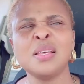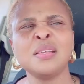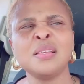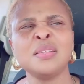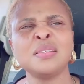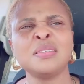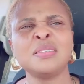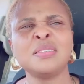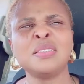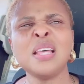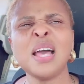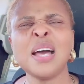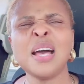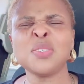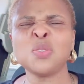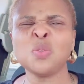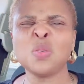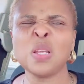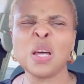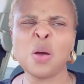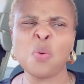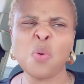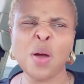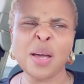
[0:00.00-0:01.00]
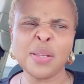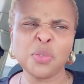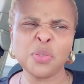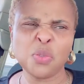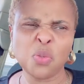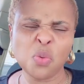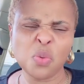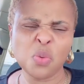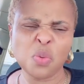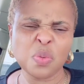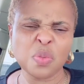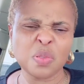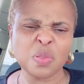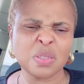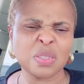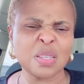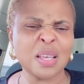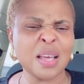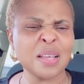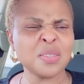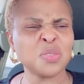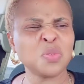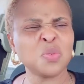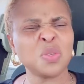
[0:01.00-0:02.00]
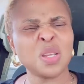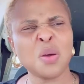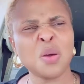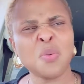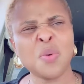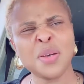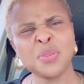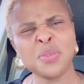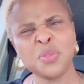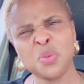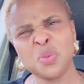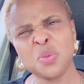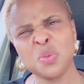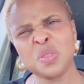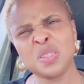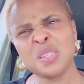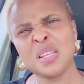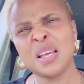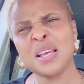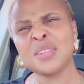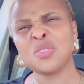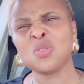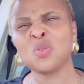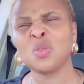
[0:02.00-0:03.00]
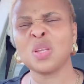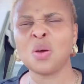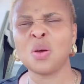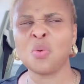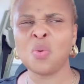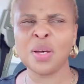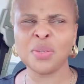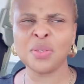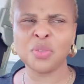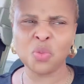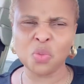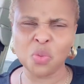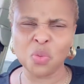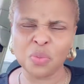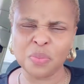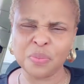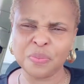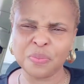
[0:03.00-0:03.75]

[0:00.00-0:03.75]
See as soon I want do. See as soon I want do. See as soon I want do.